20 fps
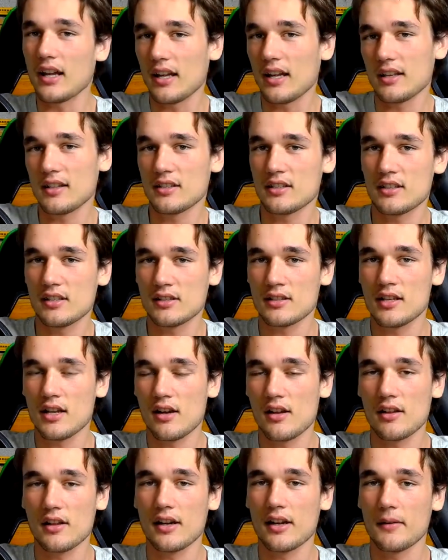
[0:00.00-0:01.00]
it's just a
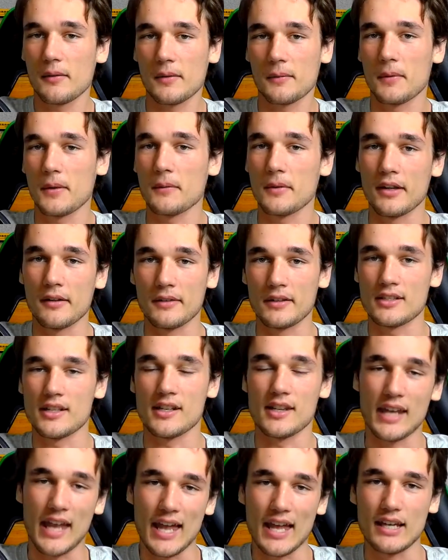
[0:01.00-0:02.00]
holiday where people give each
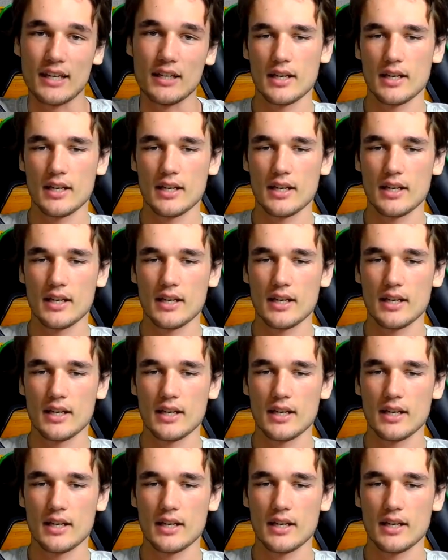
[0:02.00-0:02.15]
other candy.